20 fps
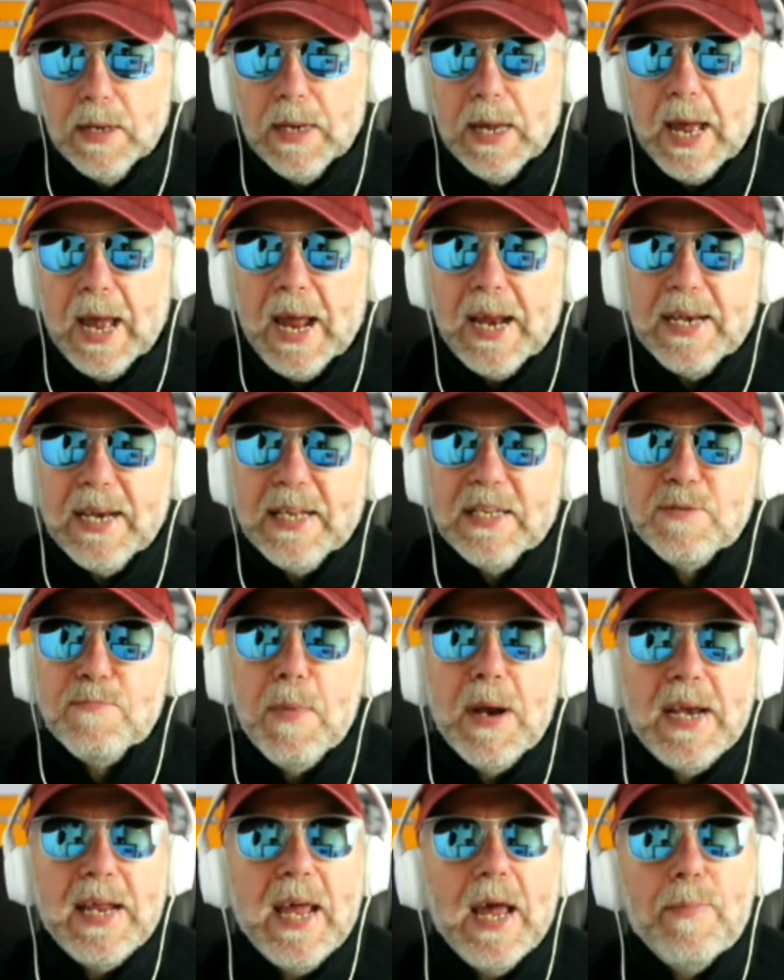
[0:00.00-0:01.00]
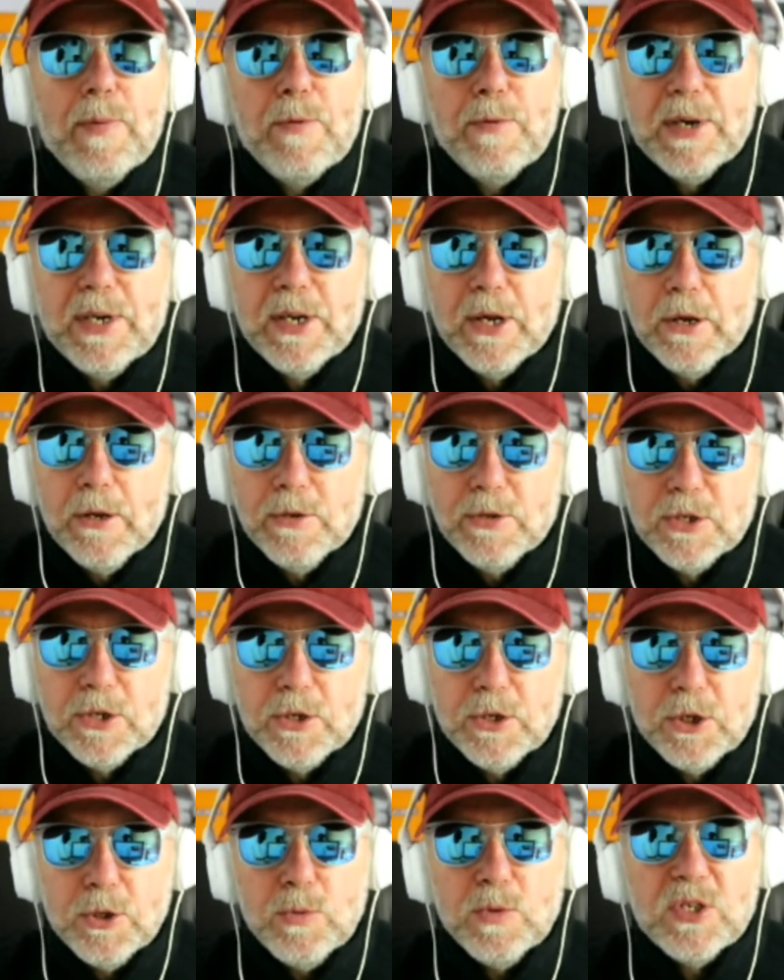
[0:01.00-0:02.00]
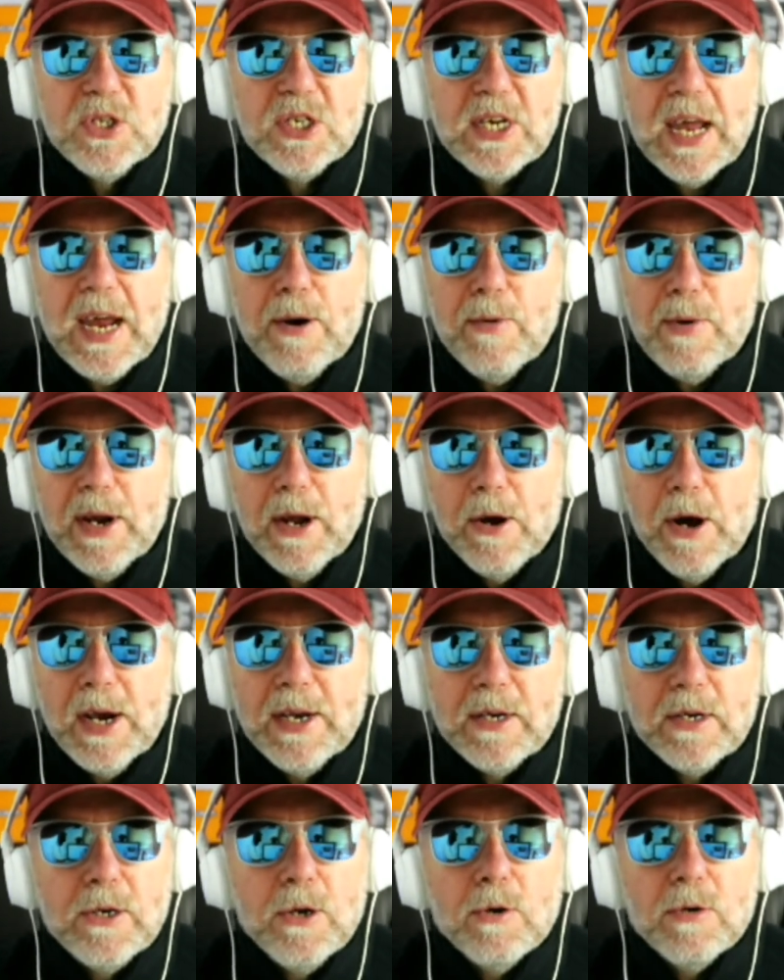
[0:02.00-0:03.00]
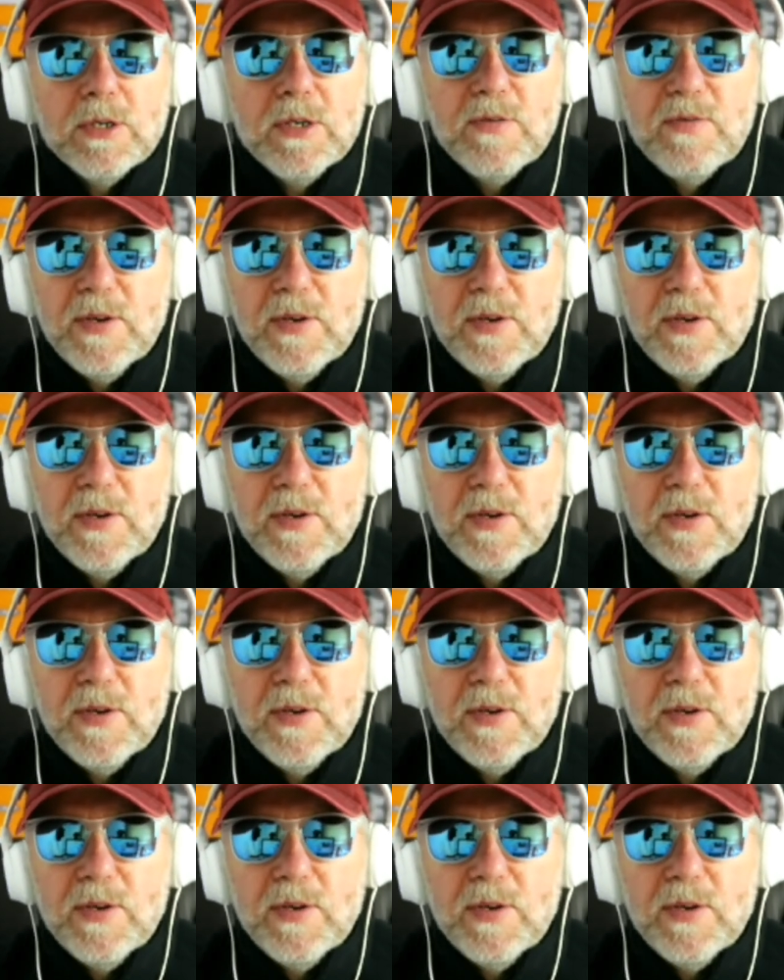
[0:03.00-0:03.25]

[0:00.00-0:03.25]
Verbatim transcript: and its many happy returns to scary eyed Dr.